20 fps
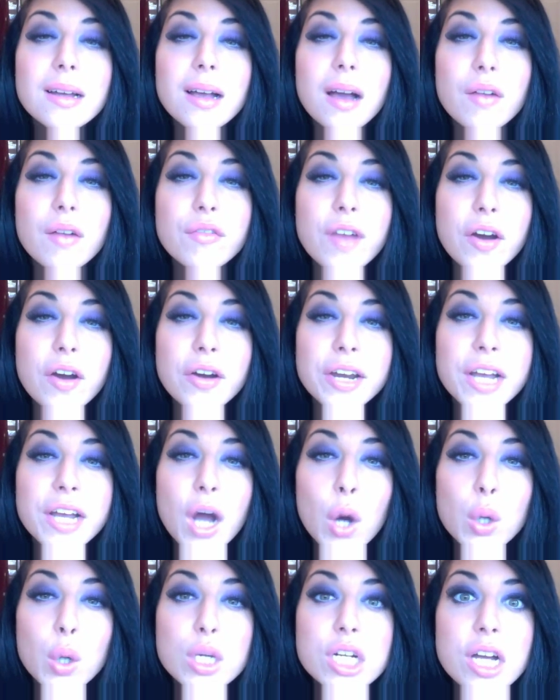Very
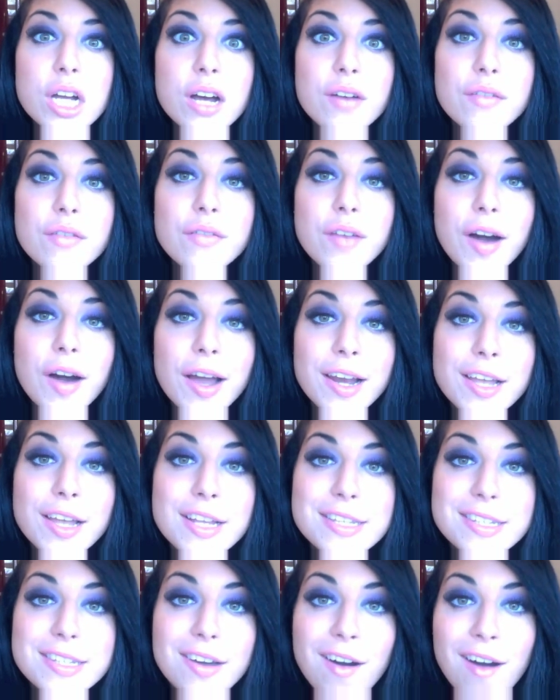
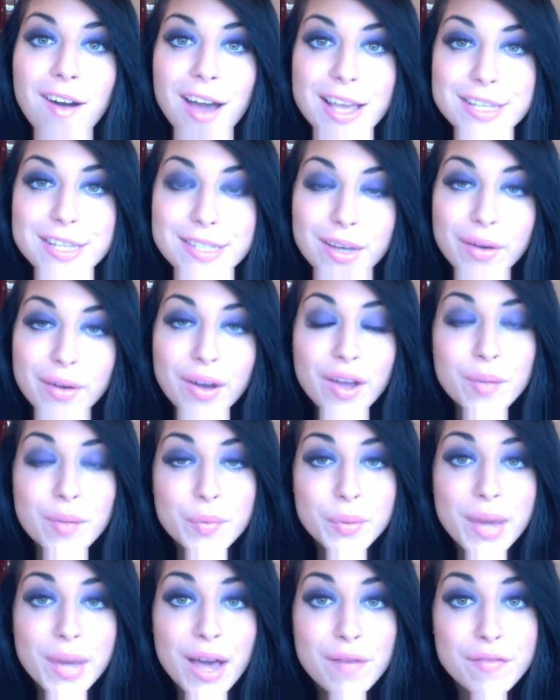ultraviolet eye. So I hope
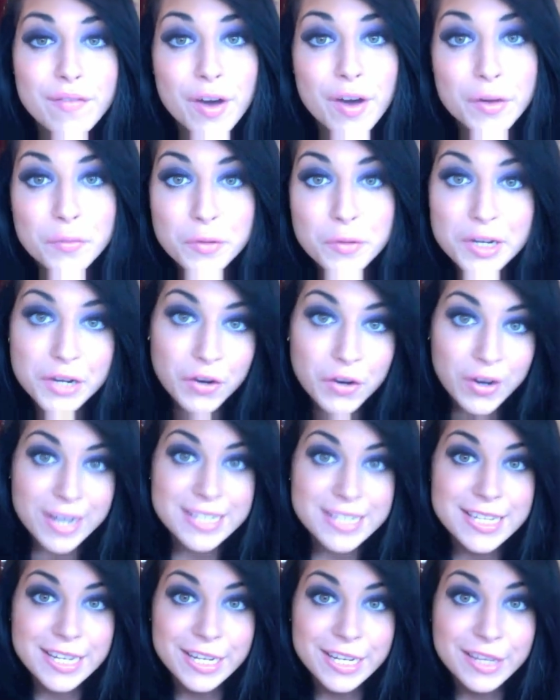you have fun
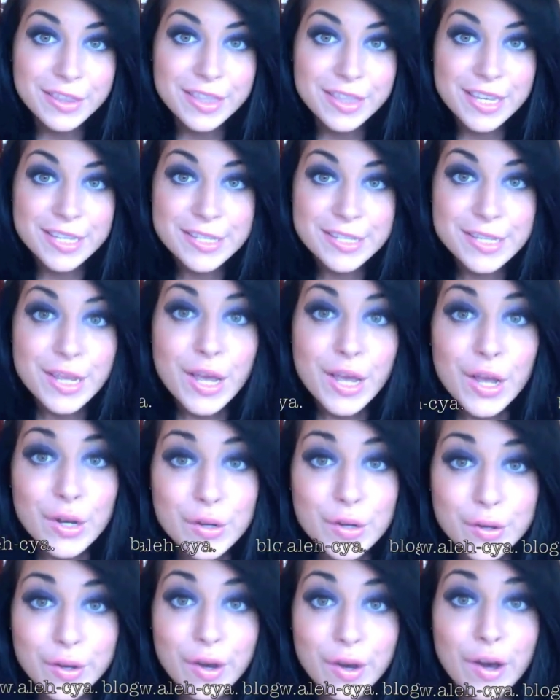recreating this
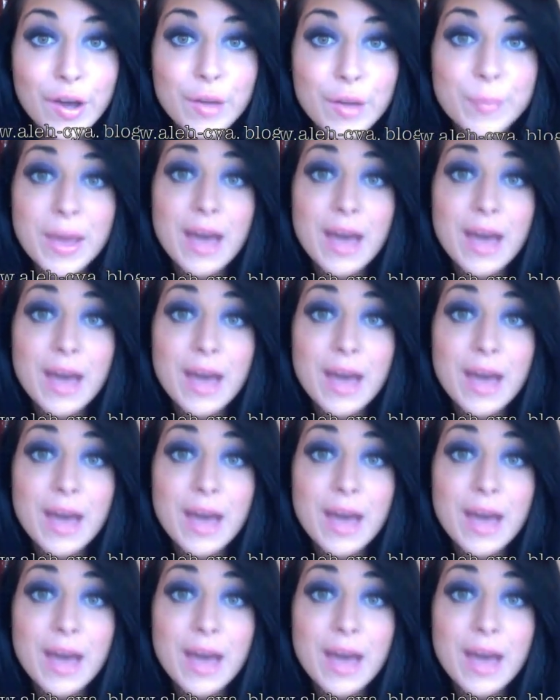look at home.